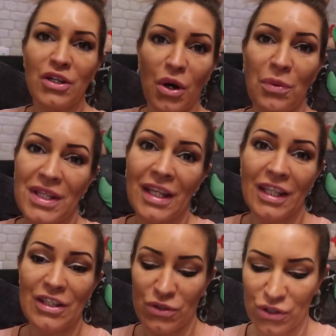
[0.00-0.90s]
So we didn't
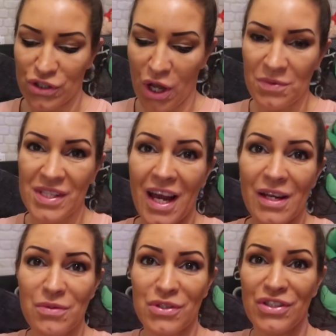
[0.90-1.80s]
lose the stop sign,
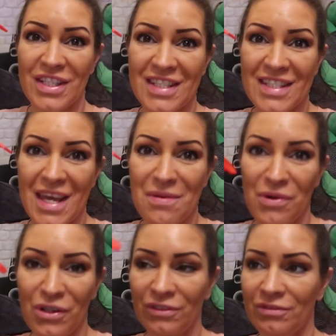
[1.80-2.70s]
it was under the
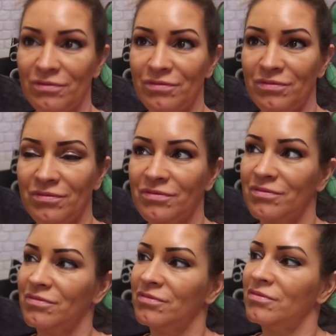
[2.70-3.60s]
table.
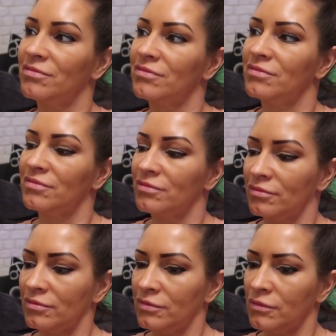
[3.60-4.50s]
I'm going to
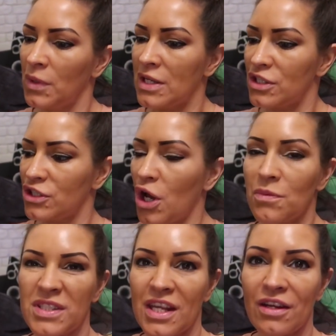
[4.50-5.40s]
look for Where's it. The
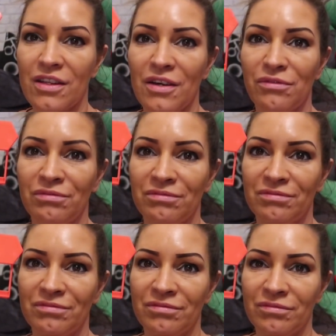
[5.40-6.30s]
stop stick though?
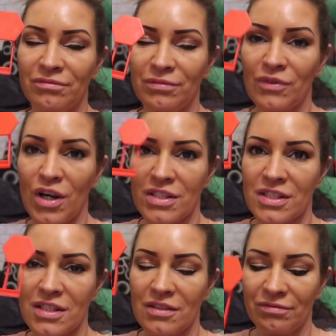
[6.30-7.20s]
No, you
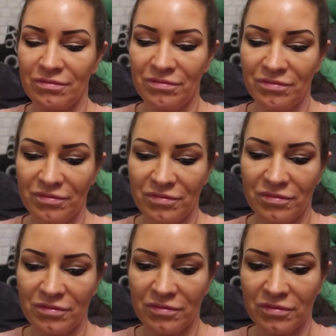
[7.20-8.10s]
don't get any, you
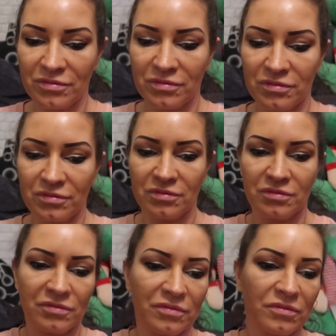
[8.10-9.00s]
don't get any stickers.